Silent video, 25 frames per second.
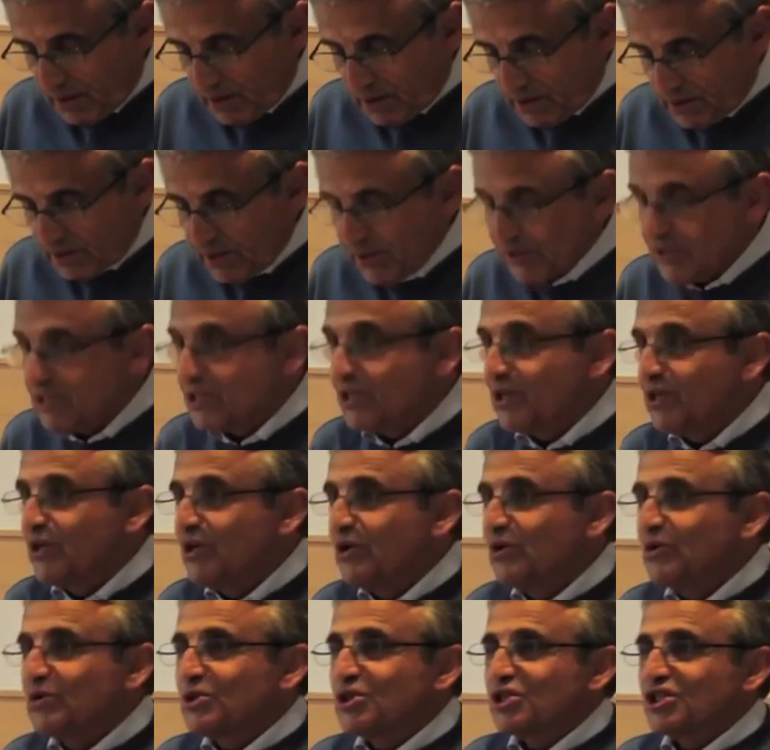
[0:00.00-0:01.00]
So it's a
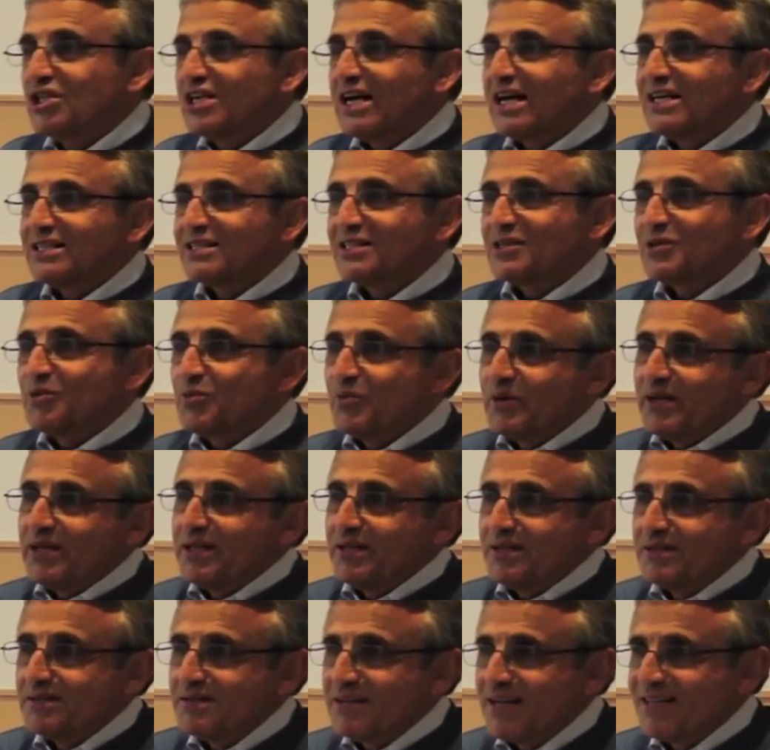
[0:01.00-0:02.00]
huge task
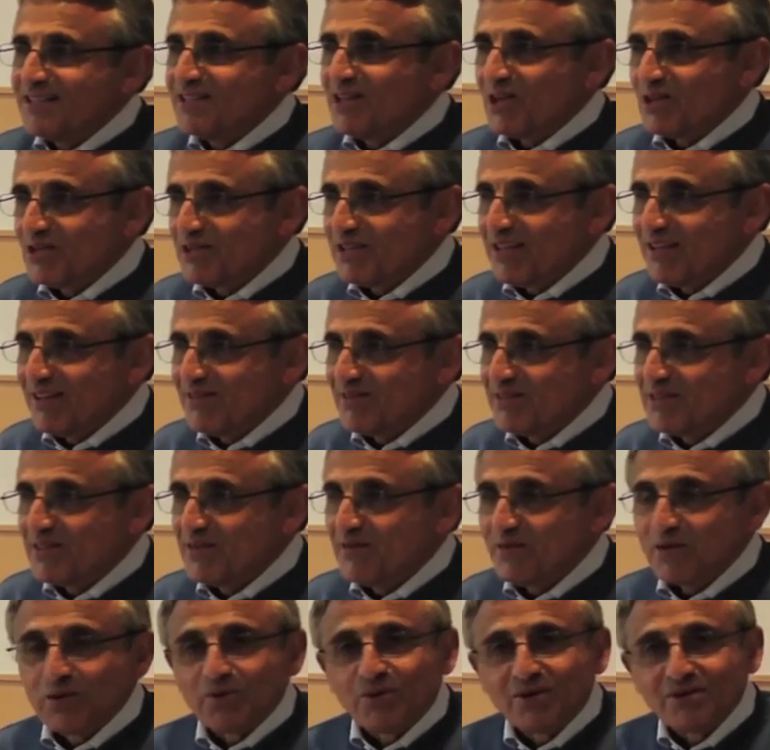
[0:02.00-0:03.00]
we set ourselves
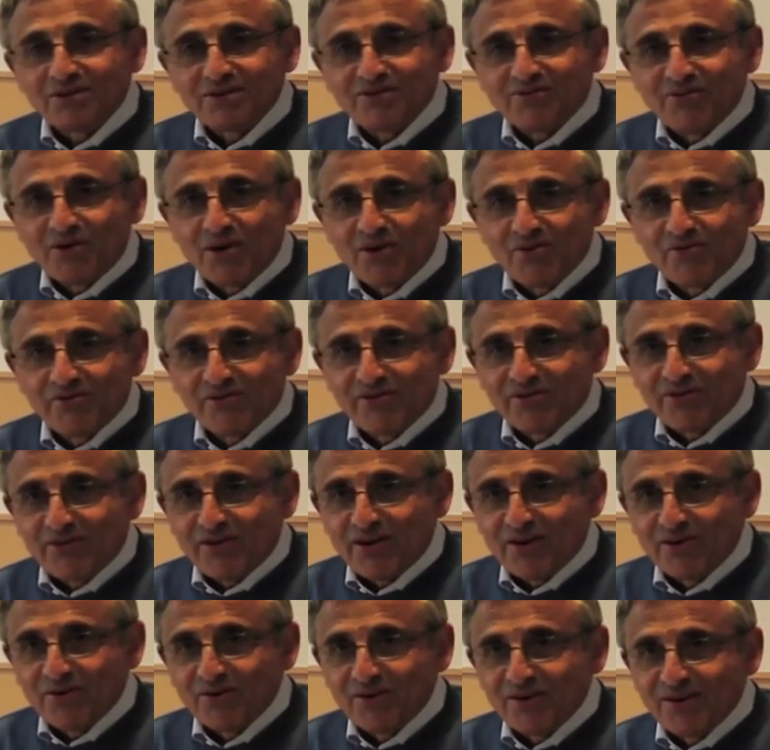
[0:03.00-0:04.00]
if we want to
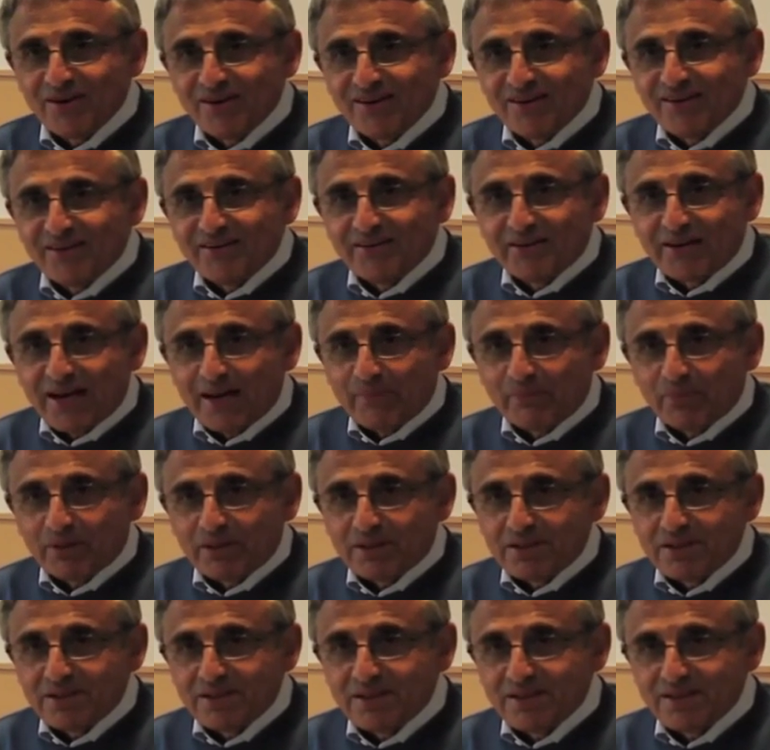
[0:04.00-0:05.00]
overthrow the
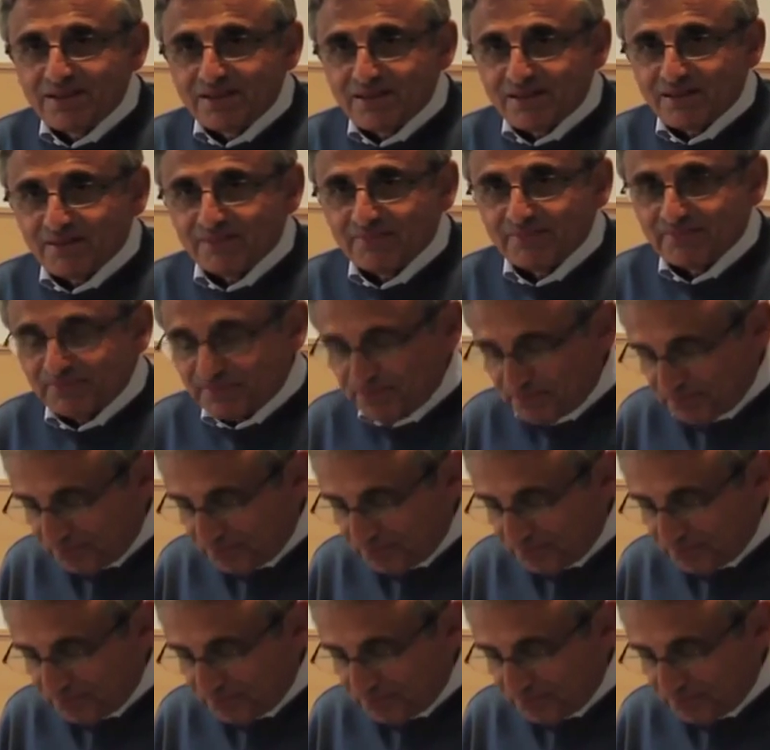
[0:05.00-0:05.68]
capitalist system.